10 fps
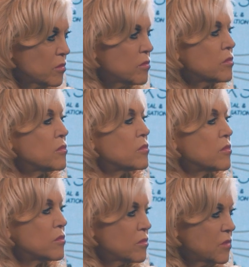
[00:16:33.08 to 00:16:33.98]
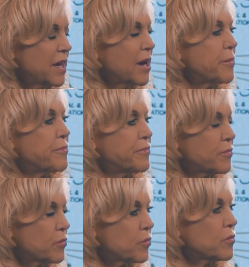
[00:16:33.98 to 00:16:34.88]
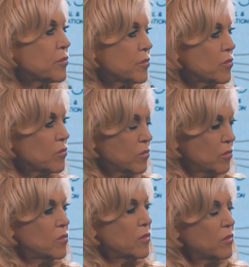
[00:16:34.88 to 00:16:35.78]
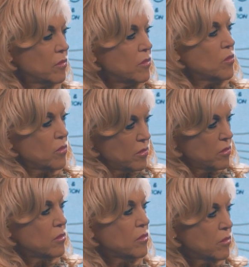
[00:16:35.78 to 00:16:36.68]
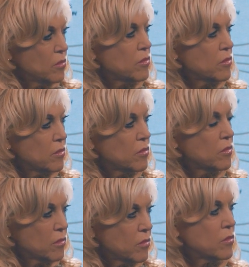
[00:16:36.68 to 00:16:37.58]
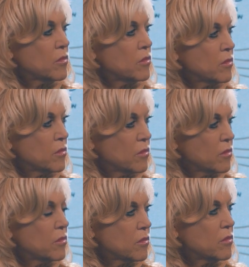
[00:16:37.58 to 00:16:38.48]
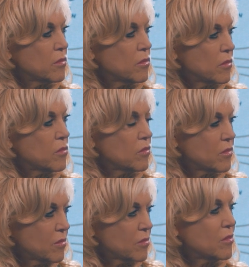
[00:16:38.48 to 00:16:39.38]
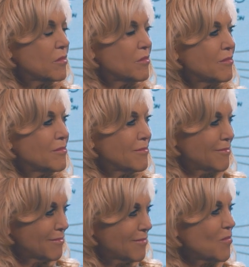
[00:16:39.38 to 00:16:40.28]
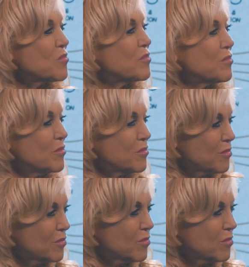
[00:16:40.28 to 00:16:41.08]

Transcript: This person isn't speaking.